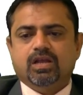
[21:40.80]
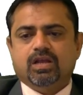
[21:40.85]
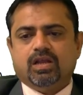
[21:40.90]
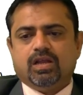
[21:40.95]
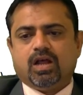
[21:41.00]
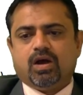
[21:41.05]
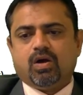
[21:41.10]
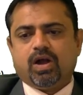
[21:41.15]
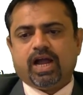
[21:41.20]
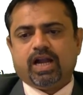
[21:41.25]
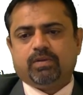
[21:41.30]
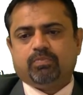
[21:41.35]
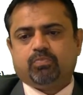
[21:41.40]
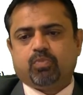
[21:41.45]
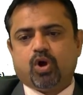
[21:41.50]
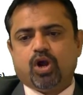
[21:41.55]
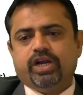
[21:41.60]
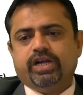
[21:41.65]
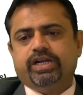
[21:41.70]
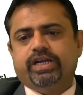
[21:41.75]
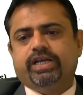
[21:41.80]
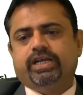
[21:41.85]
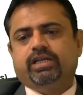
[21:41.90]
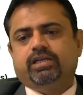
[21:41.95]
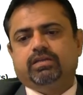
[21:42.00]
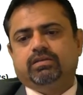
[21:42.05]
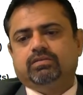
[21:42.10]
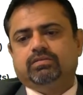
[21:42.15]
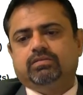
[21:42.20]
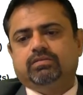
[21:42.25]
Now at point D,
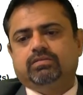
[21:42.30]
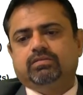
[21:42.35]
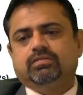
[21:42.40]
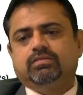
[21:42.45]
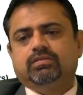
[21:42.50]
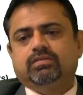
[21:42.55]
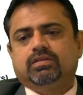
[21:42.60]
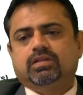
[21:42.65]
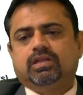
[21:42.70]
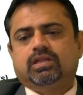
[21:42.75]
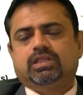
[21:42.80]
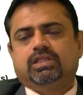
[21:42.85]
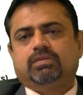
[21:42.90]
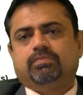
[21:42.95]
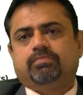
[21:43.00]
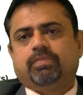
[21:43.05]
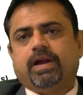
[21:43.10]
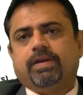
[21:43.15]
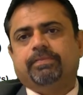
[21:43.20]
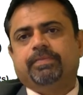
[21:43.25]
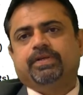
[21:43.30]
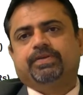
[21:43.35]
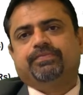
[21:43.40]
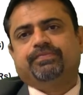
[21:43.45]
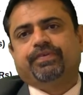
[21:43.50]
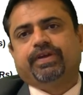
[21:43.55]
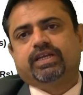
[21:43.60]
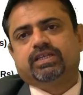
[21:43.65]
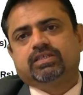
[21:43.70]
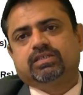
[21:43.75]
the pipe is
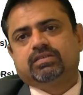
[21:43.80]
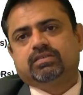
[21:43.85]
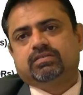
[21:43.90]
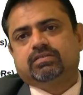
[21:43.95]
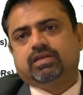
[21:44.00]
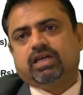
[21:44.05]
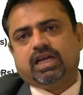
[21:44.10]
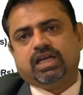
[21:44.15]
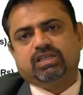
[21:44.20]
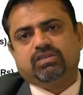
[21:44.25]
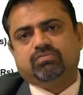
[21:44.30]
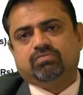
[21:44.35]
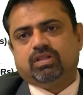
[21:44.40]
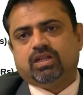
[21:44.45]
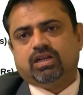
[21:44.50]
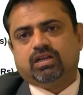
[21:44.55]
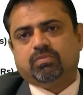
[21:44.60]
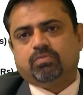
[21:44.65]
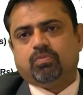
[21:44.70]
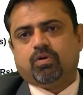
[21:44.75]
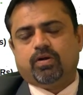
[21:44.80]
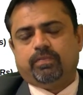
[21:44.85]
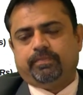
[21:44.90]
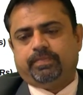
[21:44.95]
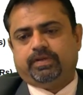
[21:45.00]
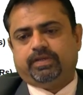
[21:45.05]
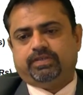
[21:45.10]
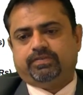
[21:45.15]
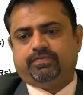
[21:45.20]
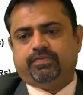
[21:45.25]
fixed. Assume that the pipe
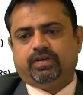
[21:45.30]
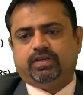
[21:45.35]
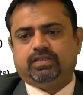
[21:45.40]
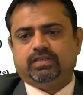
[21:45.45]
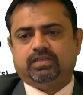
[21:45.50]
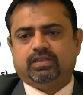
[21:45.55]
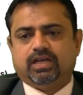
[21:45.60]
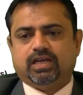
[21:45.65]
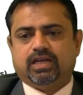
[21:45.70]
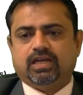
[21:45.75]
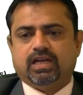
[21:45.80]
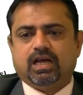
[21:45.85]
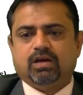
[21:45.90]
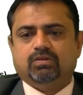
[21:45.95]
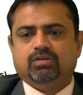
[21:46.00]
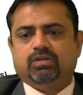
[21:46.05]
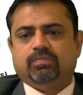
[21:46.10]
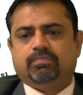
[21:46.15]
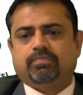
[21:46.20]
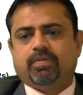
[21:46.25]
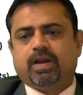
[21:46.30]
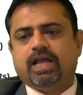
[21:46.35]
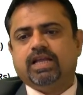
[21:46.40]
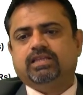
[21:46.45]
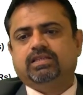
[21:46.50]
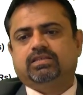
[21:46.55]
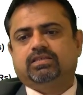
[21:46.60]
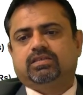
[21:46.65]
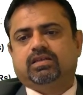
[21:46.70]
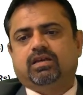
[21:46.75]
is fixed and now the
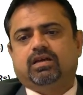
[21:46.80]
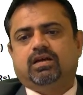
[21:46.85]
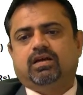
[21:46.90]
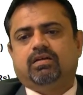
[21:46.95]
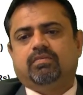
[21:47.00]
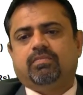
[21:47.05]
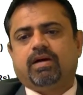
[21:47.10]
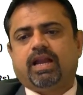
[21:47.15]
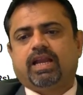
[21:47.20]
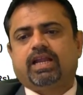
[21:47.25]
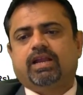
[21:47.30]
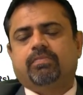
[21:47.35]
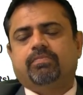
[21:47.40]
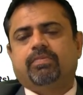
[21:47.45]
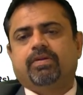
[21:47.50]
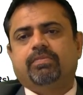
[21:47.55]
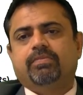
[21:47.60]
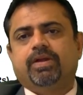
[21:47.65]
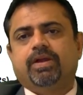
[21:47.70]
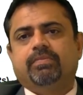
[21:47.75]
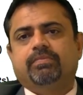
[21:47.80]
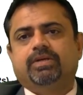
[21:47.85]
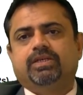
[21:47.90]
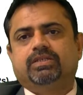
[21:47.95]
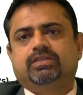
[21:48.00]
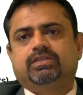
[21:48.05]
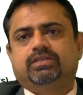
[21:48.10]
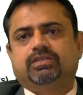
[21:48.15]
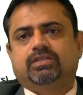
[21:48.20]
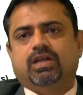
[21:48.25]
price market premium
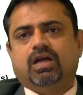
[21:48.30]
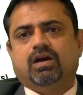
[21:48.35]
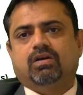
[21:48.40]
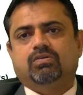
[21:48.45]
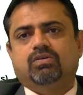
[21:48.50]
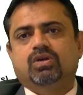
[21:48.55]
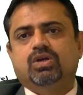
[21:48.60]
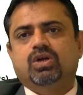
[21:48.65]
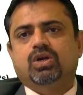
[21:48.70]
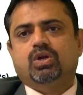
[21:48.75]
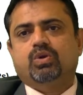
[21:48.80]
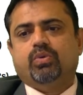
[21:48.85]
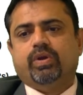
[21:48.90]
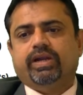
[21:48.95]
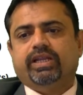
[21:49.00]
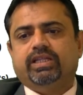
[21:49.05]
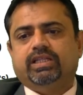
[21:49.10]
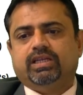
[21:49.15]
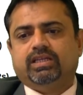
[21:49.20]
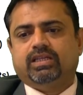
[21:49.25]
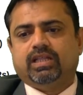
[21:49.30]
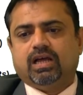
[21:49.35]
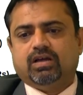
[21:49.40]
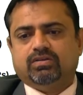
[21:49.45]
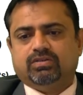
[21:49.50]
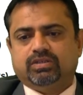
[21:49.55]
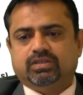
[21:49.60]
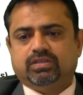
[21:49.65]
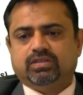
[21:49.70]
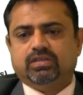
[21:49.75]
is now
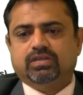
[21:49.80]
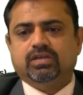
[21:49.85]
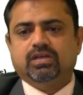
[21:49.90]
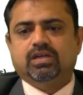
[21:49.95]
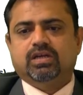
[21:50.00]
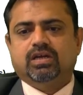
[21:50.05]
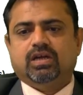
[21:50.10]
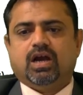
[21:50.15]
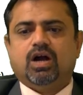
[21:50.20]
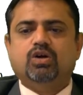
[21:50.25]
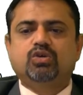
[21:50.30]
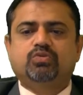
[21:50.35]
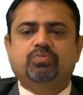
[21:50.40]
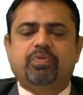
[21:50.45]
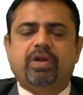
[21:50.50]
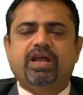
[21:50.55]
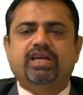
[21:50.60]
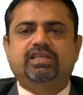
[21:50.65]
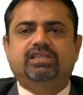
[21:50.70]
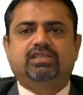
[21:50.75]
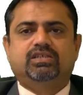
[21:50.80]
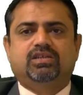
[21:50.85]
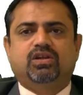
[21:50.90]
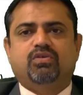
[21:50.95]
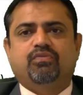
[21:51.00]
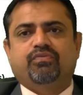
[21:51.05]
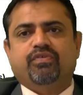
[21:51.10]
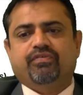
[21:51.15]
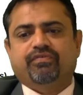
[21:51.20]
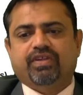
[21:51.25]
23,000. House price is now
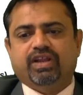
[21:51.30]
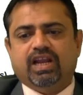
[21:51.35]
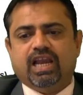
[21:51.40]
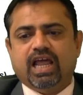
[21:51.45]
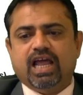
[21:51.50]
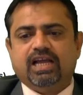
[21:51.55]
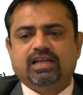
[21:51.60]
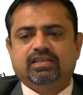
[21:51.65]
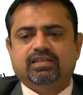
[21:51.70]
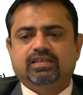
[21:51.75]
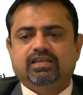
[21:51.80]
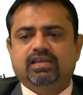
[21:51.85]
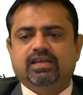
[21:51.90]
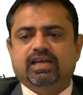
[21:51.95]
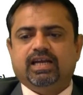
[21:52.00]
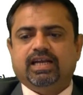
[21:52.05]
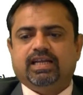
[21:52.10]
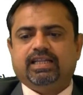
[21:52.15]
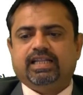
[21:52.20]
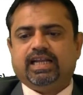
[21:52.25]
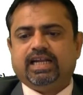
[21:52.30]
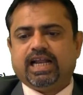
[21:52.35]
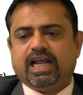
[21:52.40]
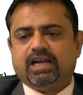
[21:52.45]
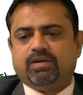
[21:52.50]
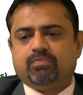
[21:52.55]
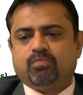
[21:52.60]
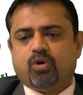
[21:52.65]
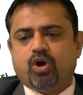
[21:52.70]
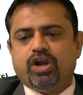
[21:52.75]
15 lakhs, and that
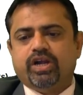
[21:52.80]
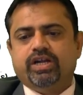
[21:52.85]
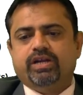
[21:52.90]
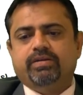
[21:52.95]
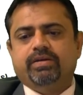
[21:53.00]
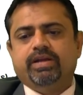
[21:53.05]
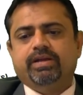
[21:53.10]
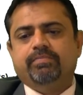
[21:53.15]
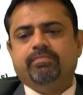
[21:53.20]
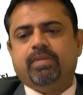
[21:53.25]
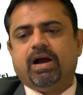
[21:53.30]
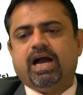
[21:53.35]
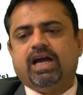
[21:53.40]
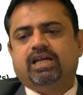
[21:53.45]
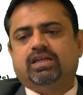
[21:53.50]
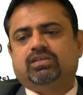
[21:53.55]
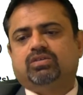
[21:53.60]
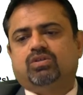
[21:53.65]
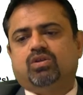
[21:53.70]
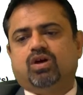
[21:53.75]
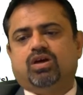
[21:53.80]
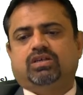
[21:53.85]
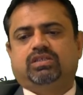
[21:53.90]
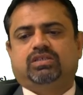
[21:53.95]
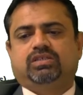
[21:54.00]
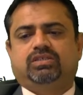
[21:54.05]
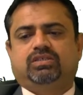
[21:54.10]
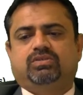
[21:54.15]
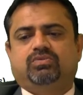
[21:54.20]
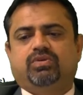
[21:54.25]
at point D buyer's loss
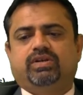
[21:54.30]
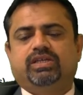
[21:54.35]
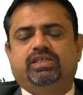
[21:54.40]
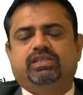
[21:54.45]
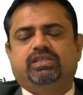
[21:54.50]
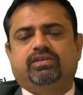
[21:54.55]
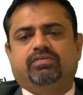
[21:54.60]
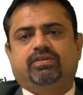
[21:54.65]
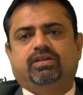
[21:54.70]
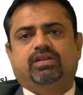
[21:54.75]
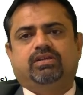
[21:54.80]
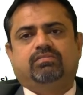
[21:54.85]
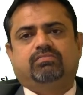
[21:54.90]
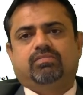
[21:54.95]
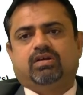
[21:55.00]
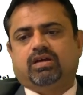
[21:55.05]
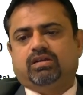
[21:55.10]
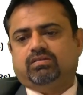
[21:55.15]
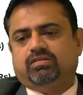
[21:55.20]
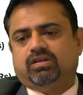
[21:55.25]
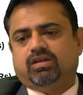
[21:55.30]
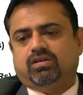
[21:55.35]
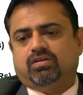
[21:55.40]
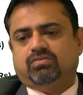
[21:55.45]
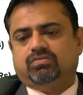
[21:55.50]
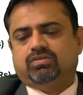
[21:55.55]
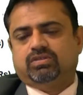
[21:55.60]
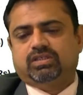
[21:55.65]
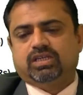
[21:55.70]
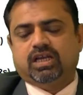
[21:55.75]
is 27 and
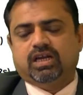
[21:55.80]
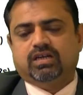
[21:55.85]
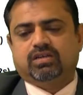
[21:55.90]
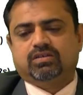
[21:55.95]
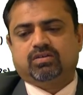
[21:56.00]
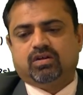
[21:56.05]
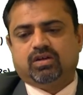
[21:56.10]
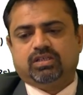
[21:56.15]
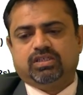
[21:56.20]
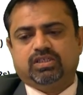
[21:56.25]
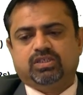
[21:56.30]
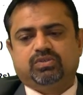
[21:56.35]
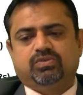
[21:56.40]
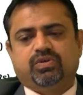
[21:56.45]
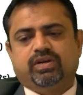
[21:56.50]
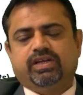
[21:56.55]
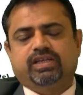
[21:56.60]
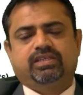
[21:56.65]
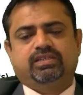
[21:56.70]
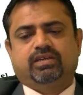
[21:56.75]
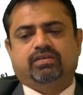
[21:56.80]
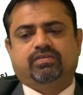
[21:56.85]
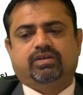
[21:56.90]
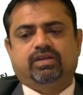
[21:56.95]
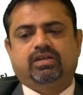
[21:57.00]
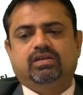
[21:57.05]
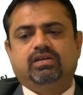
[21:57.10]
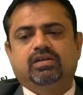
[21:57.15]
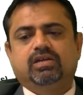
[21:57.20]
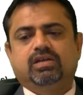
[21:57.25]
seller's loss is
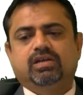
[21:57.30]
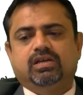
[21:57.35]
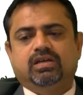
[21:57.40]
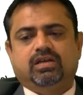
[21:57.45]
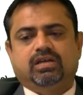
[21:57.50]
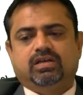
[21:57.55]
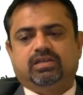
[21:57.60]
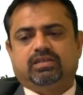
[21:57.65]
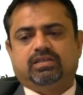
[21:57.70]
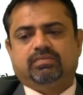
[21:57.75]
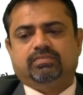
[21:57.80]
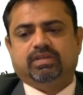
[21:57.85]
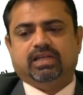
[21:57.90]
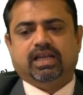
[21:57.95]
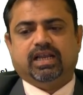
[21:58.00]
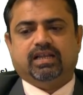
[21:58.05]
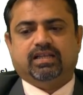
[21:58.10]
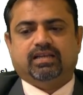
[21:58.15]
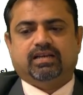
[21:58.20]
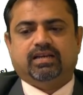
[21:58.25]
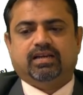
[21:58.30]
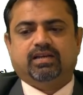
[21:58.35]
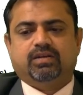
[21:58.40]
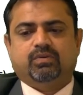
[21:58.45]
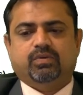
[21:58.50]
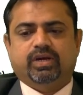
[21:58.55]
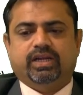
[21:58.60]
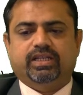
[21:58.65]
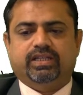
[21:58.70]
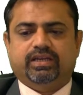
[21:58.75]
27, something like that, right?
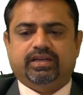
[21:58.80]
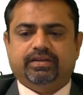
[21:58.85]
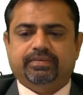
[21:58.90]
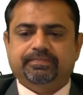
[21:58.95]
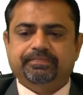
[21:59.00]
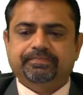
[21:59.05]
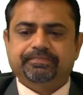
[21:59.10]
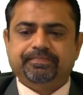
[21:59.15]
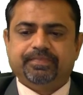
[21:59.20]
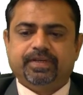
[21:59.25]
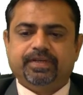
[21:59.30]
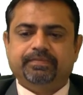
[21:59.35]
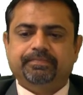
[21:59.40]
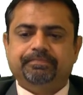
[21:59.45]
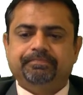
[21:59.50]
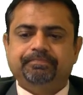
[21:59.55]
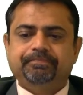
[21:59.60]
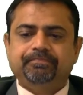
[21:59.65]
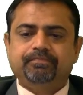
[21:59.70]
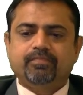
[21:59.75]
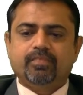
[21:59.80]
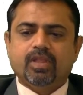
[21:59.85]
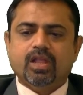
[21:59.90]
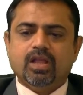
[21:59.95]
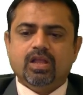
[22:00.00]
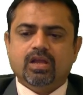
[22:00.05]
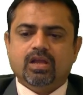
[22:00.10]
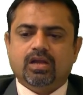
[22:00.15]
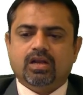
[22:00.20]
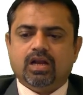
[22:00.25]
23. Right?
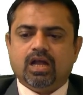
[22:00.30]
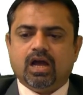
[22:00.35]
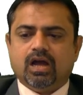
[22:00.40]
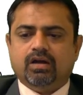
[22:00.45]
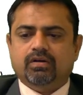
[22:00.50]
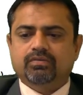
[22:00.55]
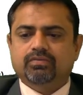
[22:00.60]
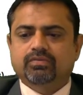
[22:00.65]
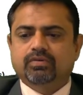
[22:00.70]
Now